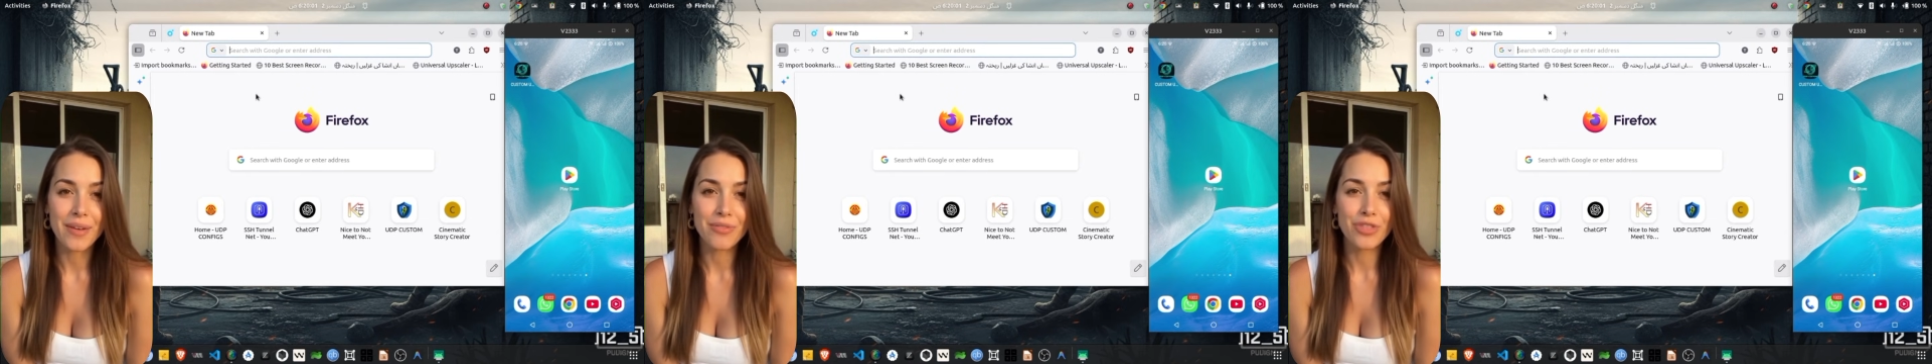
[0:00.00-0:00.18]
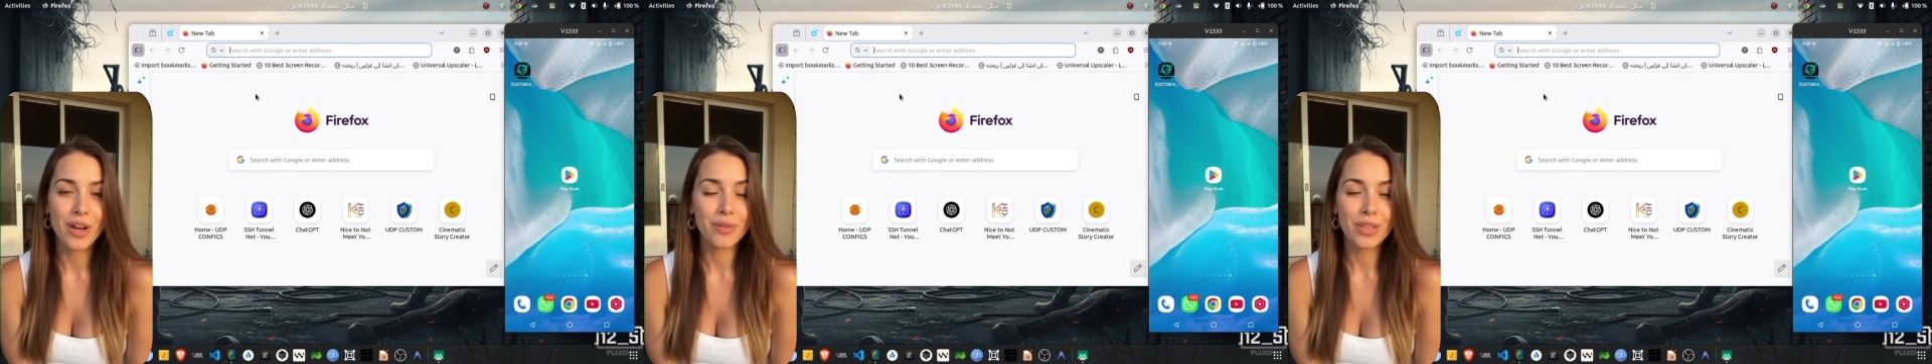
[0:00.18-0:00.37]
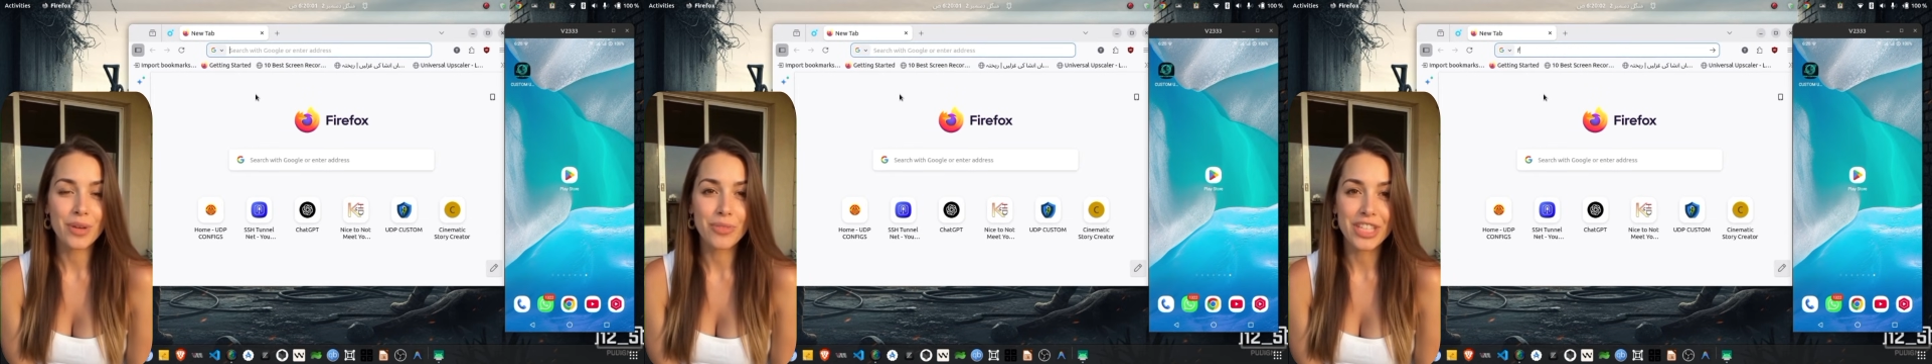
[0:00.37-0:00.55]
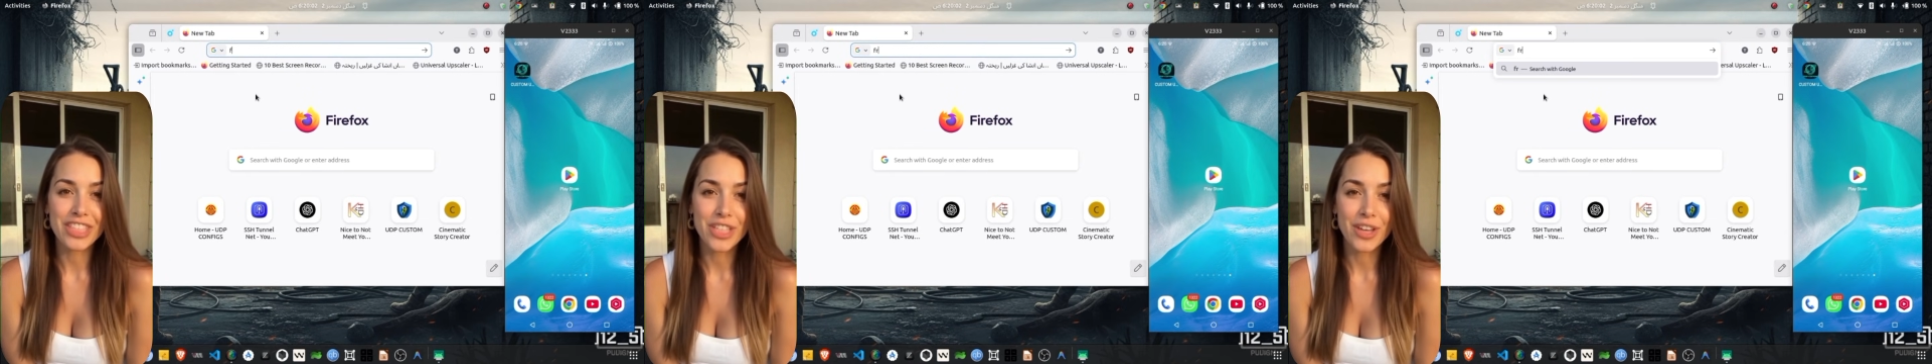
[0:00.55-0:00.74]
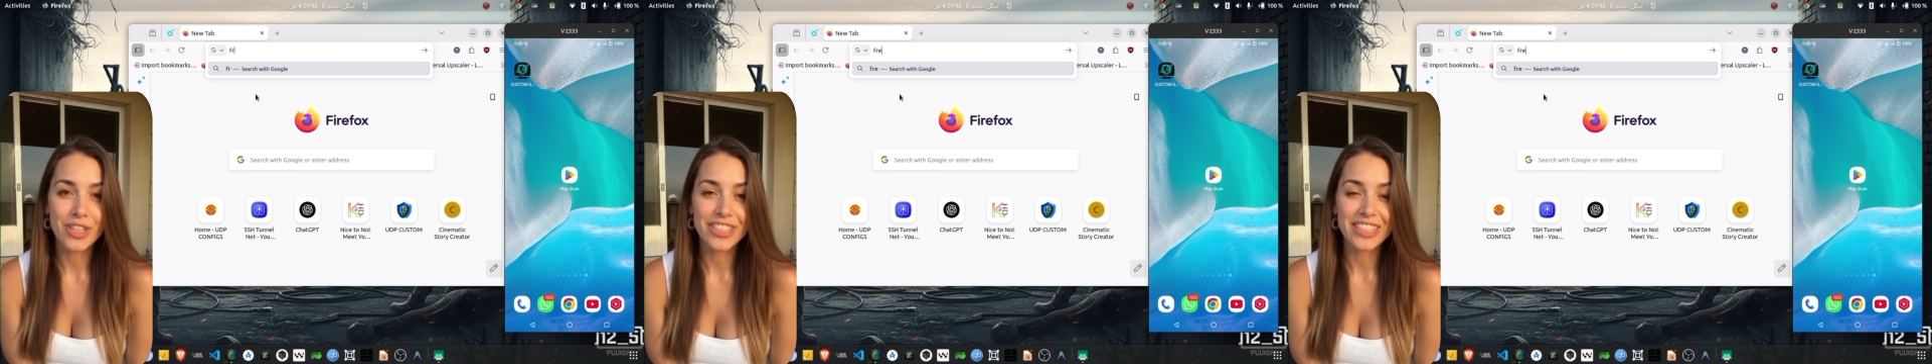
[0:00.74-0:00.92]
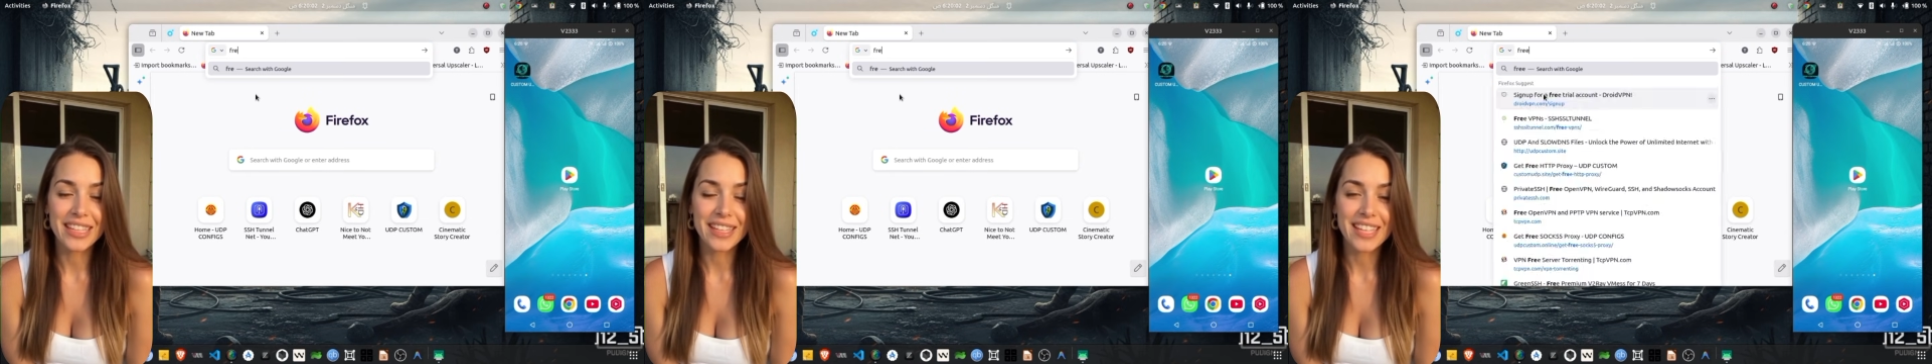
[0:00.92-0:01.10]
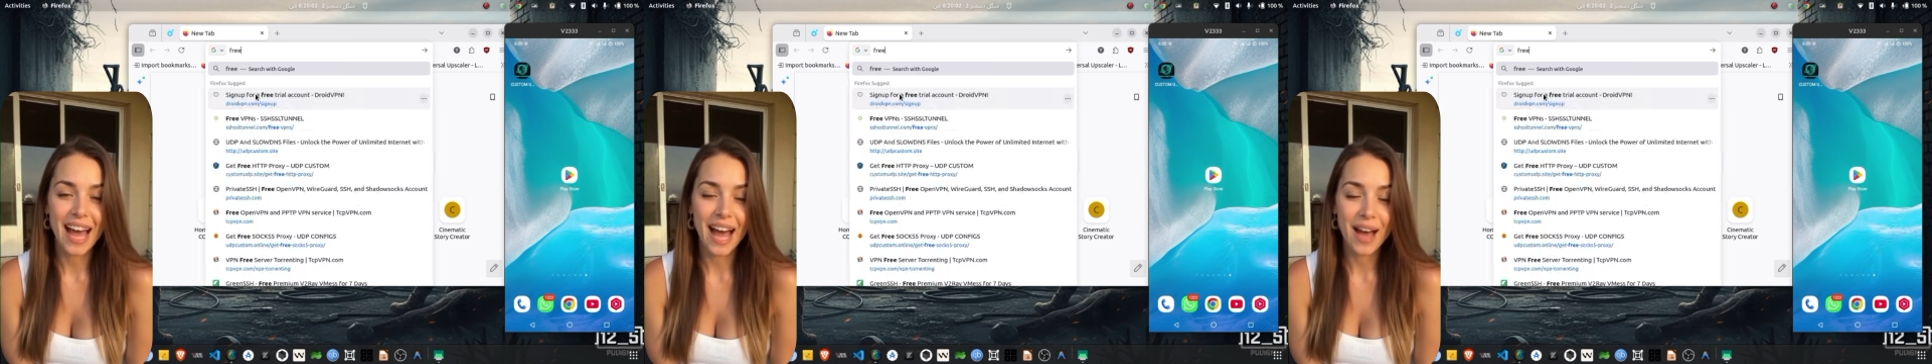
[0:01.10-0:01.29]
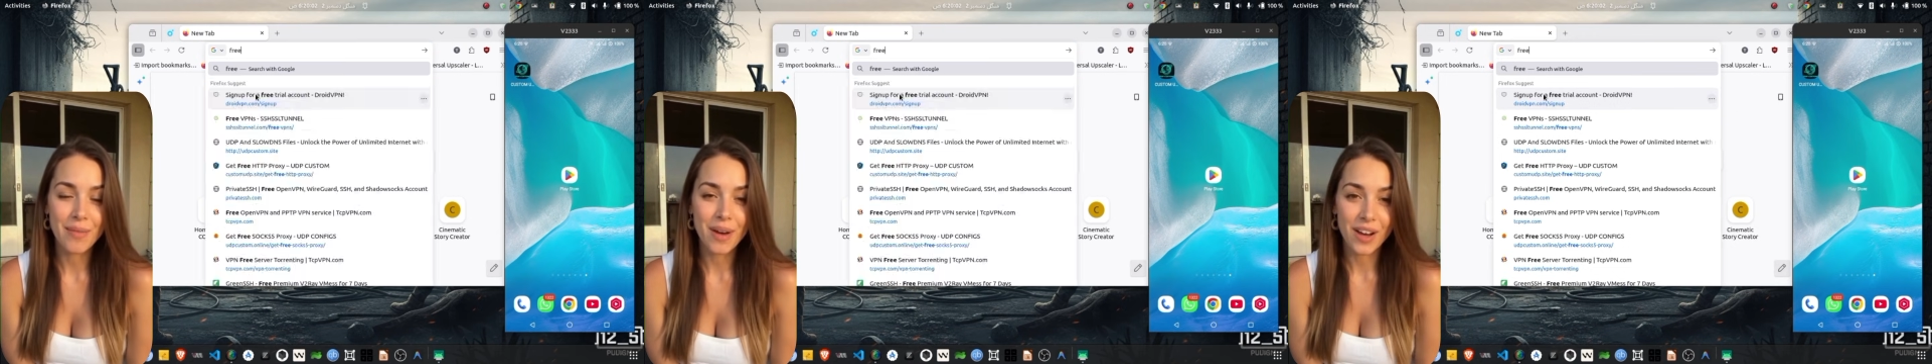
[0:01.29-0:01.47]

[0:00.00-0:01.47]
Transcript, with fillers: From the results, tap